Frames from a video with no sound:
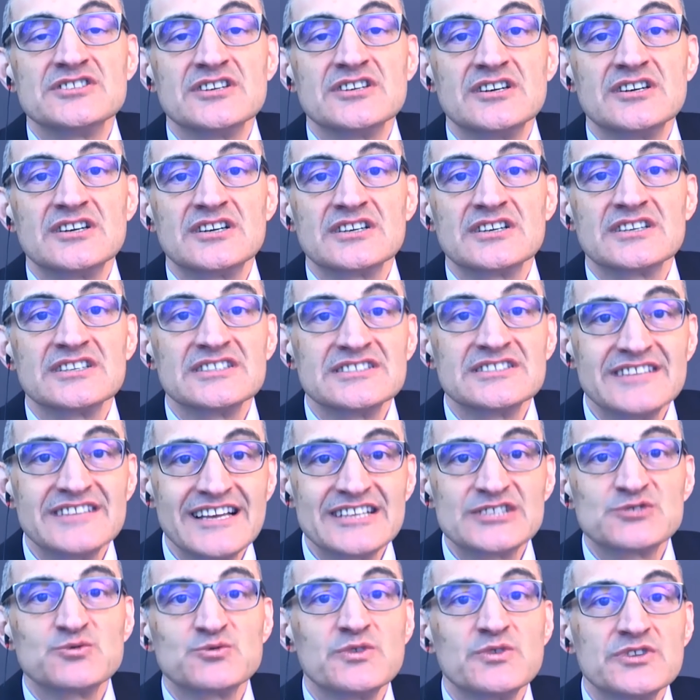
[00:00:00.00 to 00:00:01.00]
are, because
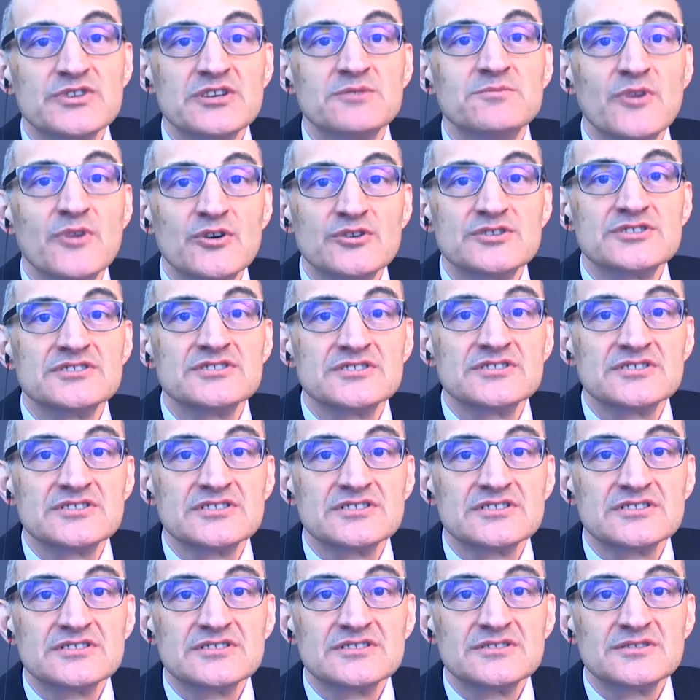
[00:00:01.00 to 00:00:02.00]
that's where their
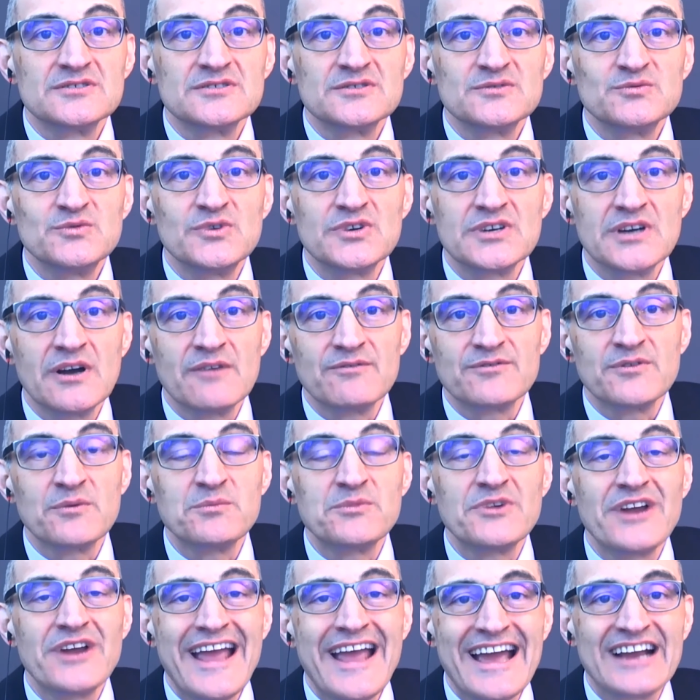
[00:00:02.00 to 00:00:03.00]
emotions will come from.
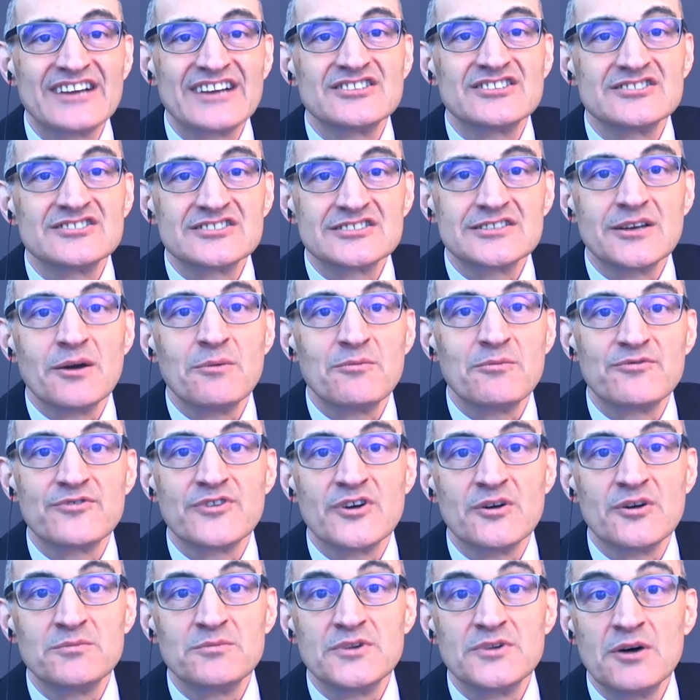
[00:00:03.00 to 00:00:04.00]
Their actions come
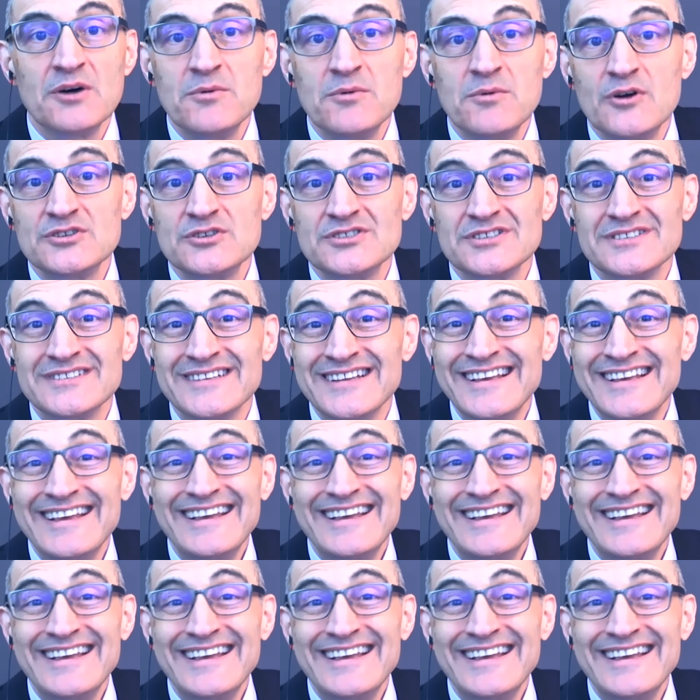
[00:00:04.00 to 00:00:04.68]
from emotion.